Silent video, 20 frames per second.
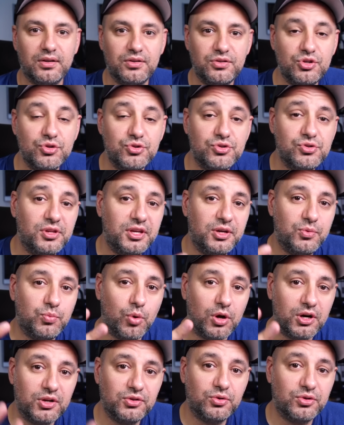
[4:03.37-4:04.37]
Usually
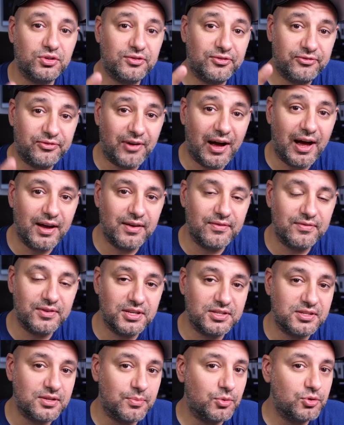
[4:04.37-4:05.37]
one of those five
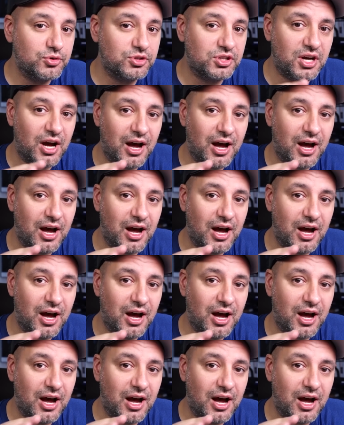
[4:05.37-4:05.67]
is the most